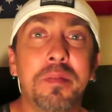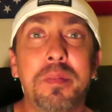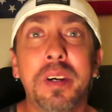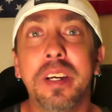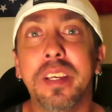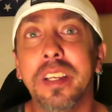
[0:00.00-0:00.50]

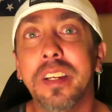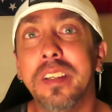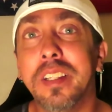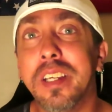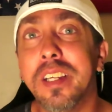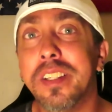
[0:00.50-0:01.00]
But you
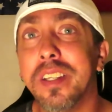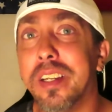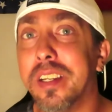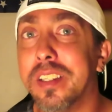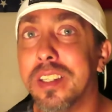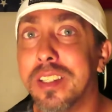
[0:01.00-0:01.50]
know, like I said,
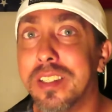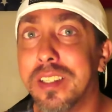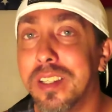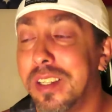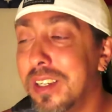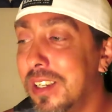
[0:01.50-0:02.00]
it, it's
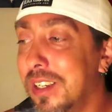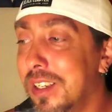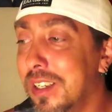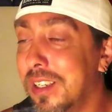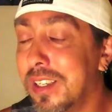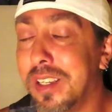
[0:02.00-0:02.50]

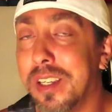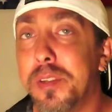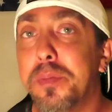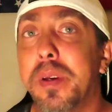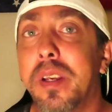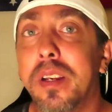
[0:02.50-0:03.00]
it's
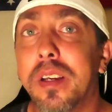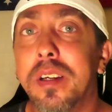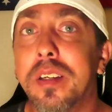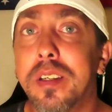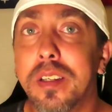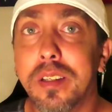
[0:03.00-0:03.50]
been
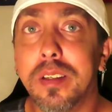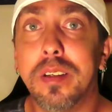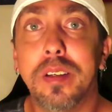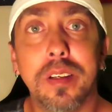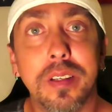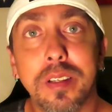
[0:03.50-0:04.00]

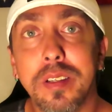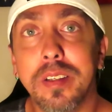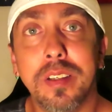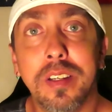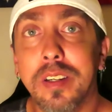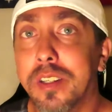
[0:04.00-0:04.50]

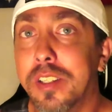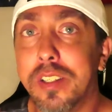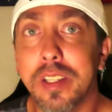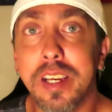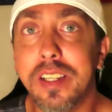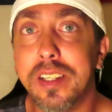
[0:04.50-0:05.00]
a you know
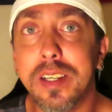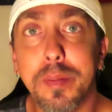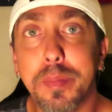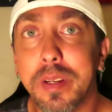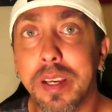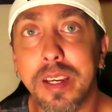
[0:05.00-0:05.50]
just lazy
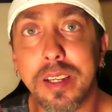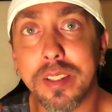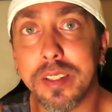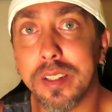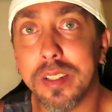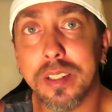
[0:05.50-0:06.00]
couple
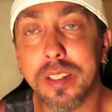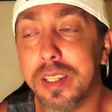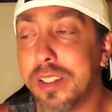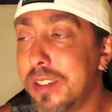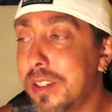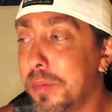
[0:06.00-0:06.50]
days,
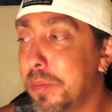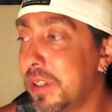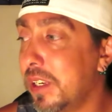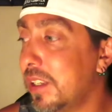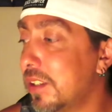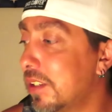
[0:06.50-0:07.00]
lazy couple
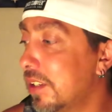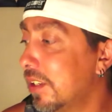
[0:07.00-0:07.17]
days.